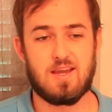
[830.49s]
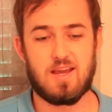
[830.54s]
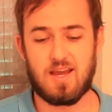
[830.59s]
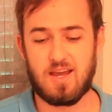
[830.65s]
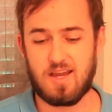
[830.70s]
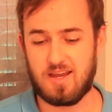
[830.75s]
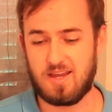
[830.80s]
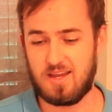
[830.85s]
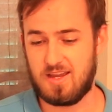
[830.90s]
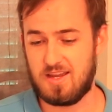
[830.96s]

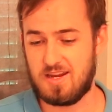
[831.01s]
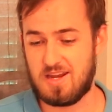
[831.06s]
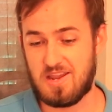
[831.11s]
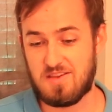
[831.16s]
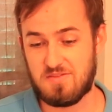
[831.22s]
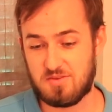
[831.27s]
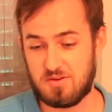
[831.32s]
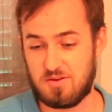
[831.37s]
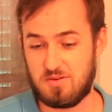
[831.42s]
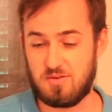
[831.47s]
And
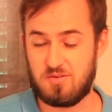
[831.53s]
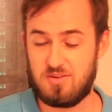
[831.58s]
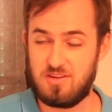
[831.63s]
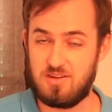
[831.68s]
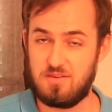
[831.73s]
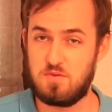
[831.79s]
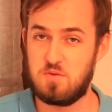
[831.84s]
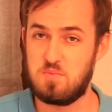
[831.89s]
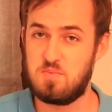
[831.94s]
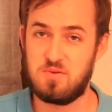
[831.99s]
even
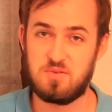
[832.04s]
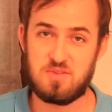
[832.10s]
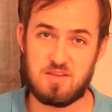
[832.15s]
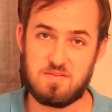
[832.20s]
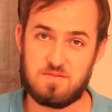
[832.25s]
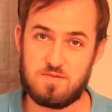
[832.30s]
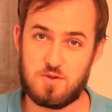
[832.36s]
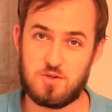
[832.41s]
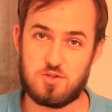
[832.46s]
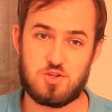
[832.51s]
if you build
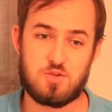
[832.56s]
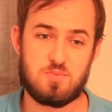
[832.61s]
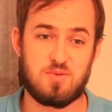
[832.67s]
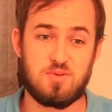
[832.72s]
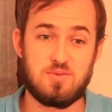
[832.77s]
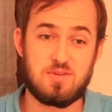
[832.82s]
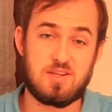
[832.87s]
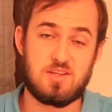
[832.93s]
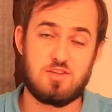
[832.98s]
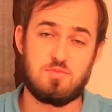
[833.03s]
that virtue
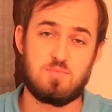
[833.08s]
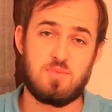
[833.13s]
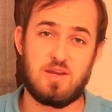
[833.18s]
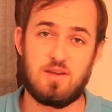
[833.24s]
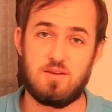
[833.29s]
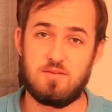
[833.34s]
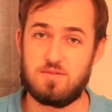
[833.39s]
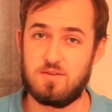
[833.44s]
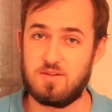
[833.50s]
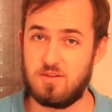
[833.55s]
building and you pay
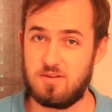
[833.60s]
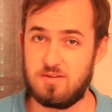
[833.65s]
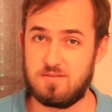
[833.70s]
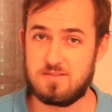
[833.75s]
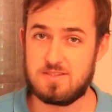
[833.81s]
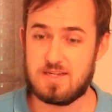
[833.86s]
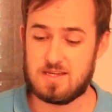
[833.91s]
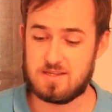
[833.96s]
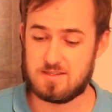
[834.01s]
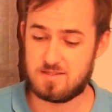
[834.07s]
off a lot
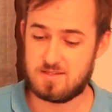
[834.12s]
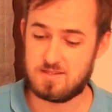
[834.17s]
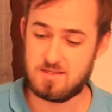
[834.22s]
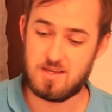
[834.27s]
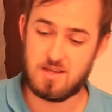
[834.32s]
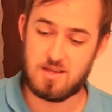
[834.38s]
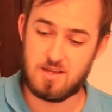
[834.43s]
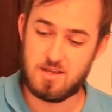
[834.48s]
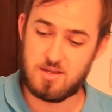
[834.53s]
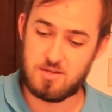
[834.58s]
of debts,
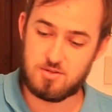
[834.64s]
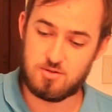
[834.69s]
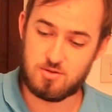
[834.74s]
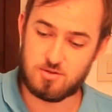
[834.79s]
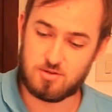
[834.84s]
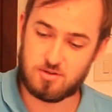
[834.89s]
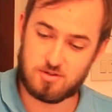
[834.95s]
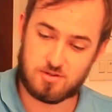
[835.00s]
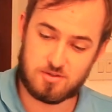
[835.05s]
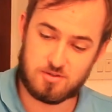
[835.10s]

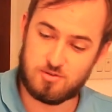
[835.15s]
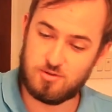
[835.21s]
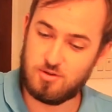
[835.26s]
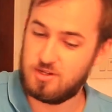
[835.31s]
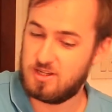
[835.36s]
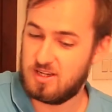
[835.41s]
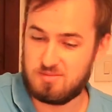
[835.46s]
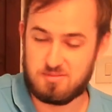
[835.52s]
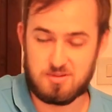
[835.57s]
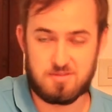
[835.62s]
you're
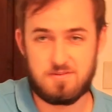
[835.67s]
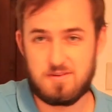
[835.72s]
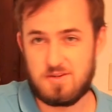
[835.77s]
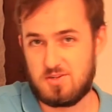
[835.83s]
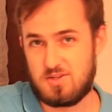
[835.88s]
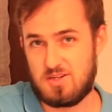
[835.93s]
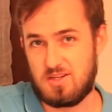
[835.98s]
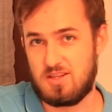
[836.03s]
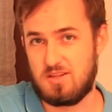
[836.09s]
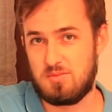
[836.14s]
not going to be
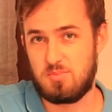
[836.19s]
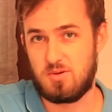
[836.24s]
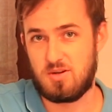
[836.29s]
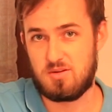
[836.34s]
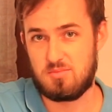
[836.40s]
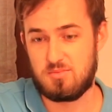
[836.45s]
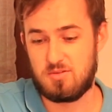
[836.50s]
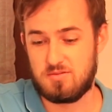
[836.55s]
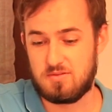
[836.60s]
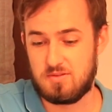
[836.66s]
finishing at the
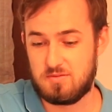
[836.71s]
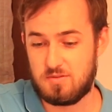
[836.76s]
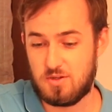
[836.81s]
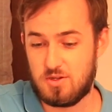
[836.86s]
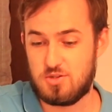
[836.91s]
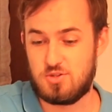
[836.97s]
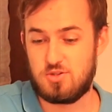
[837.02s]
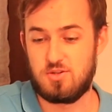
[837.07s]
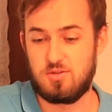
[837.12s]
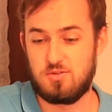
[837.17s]
bottom of the
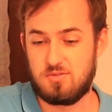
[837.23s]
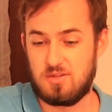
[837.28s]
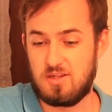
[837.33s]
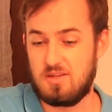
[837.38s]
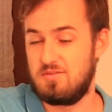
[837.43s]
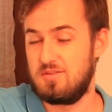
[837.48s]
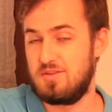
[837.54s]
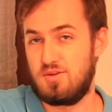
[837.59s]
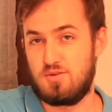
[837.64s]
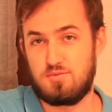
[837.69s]
virtue,
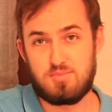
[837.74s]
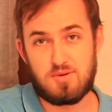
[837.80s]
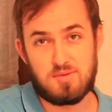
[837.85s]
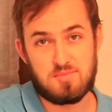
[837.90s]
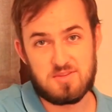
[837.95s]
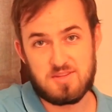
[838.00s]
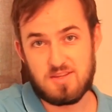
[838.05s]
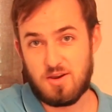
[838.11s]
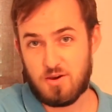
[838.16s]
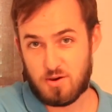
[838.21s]
even though
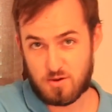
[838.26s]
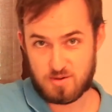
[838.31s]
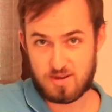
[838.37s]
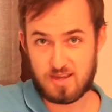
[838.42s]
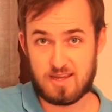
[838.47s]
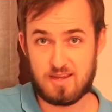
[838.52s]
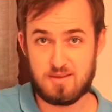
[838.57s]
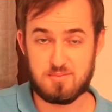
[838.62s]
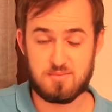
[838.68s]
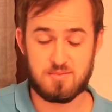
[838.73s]
probably the whole
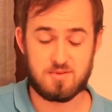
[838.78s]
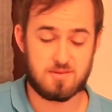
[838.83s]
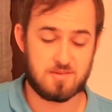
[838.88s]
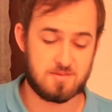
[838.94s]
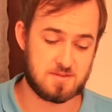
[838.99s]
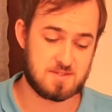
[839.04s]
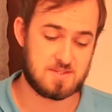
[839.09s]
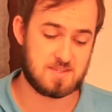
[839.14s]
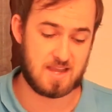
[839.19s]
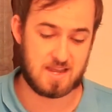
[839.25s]
game
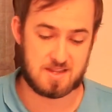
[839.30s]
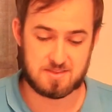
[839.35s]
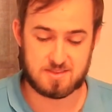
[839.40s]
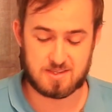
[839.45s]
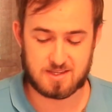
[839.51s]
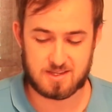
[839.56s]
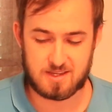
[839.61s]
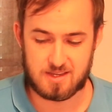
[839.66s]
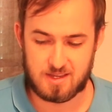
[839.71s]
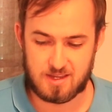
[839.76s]
you've stayed
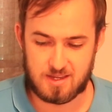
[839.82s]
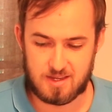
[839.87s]
there.